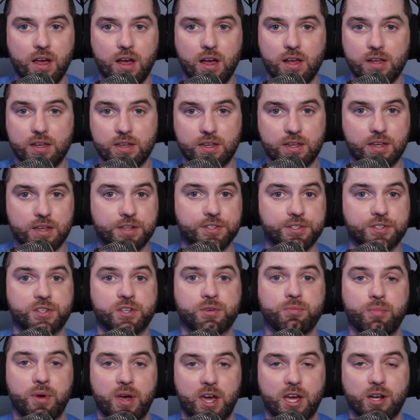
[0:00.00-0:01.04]
is
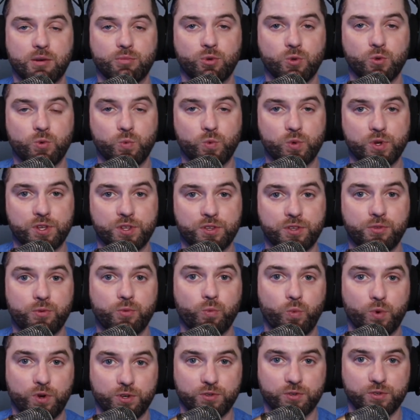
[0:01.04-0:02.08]
compatible with
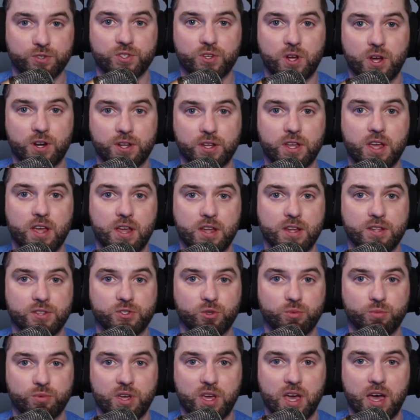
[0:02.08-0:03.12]
Windows Sonic and
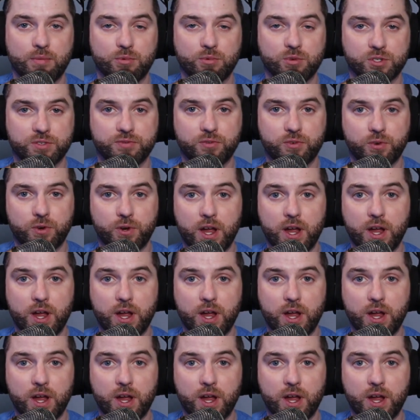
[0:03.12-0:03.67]
Dolby Atmos for